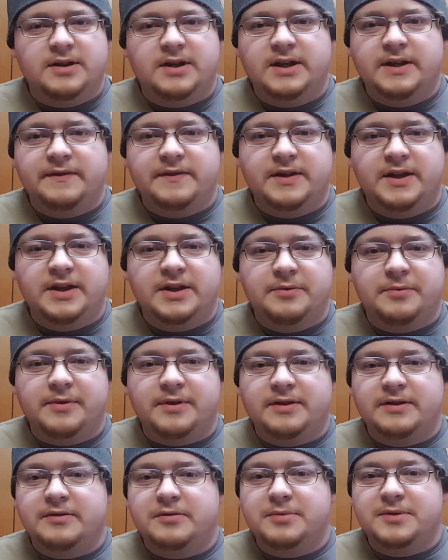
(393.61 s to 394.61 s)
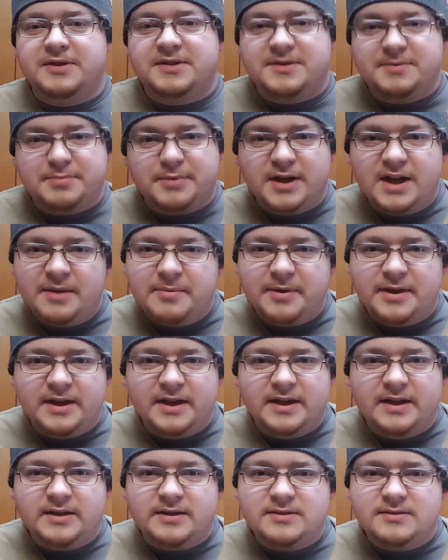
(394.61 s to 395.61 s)
I even hit it with a little bit of spray
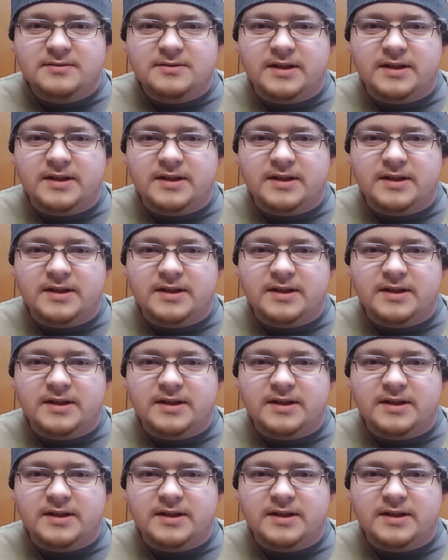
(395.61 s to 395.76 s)
paint,